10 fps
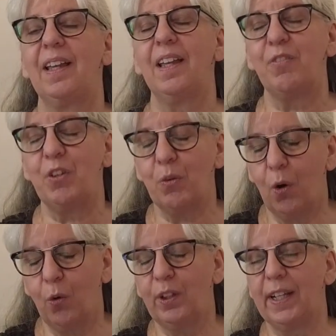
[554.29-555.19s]
if you
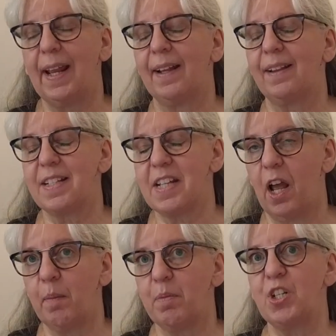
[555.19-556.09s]
only had the
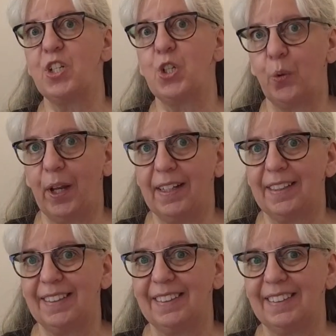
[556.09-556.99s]
time to do it.
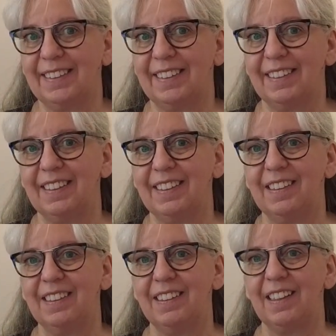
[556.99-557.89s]

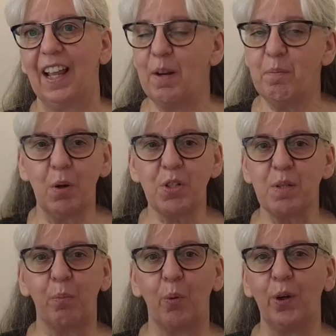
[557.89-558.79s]
And most
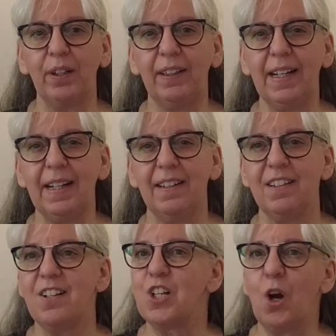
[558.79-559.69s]
importantly,
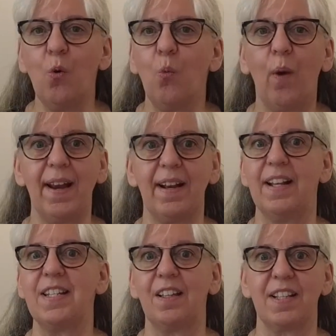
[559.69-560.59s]
don't wait
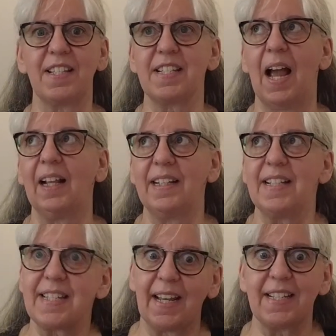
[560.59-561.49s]
until the
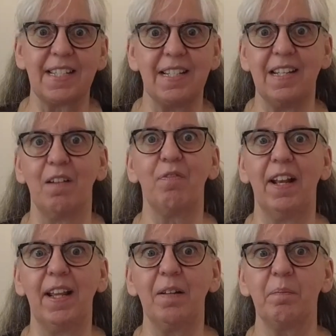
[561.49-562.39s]
silence gets
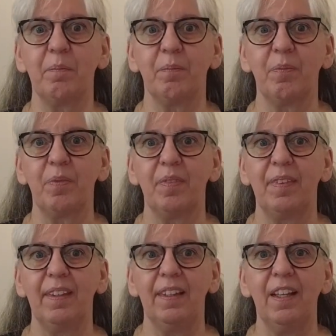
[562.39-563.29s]
deafening.
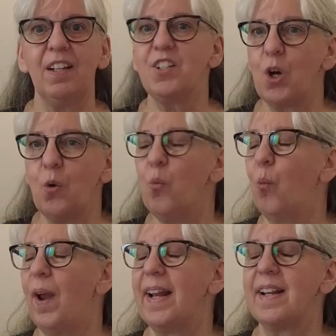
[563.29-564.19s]
Don't
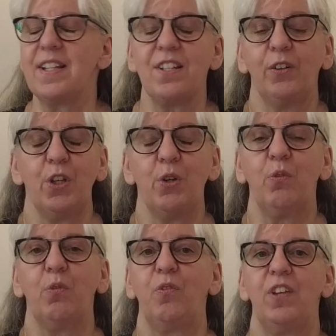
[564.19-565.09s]
wait until you
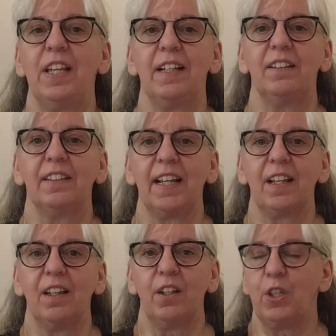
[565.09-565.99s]
feel
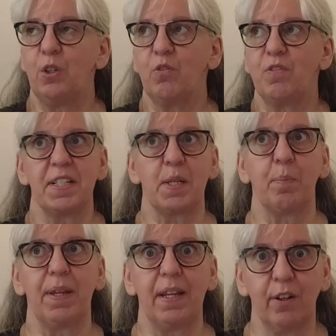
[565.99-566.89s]
like you've
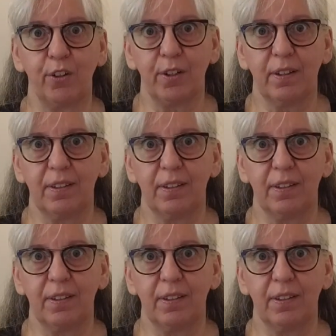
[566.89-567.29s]
disappeared.